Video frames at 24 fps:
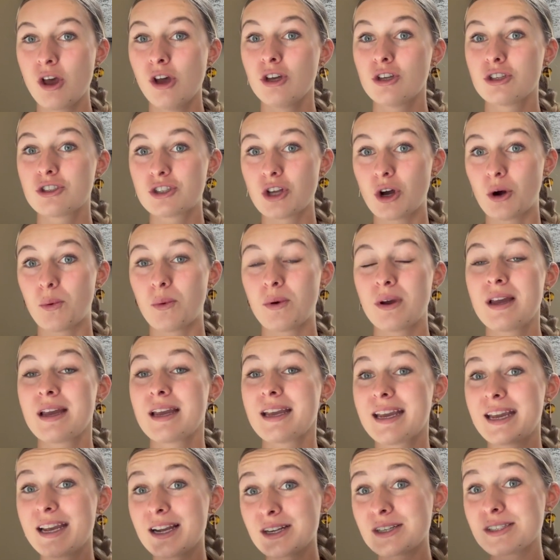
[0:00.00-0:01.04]
So
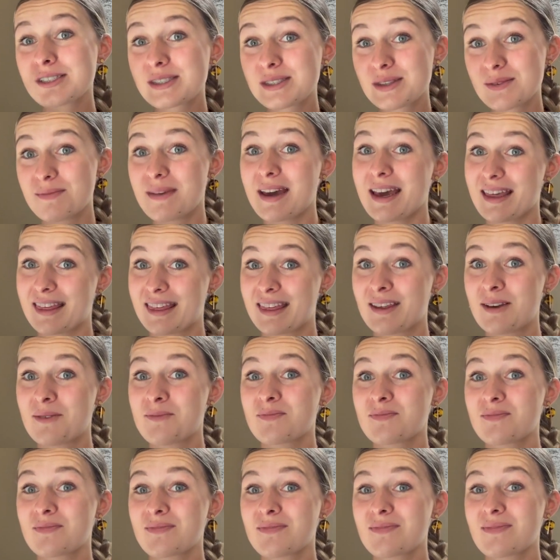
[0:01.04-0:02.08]
here's the myth,
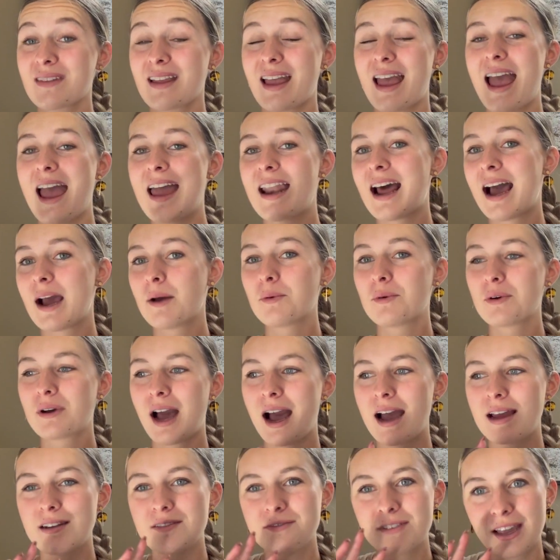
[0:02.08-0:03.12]
and I will
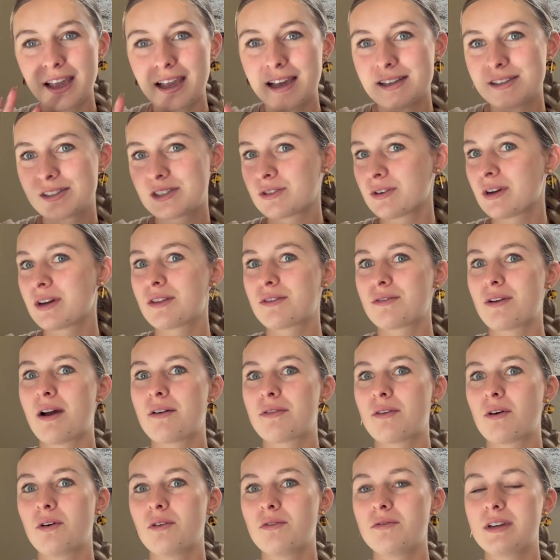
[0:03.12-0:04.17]
kind of answer it throughout
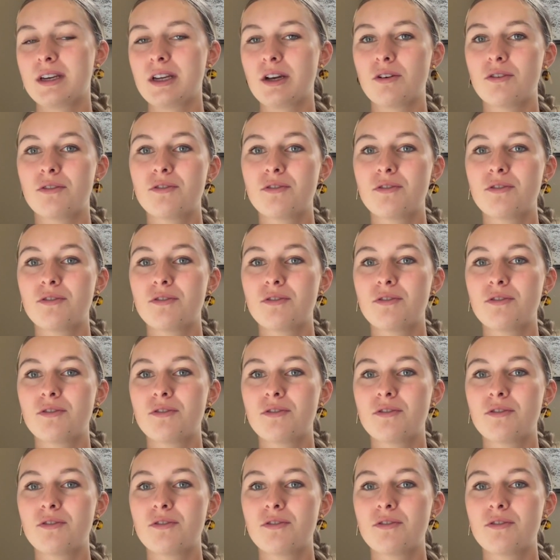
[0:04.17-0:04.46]
the whole video.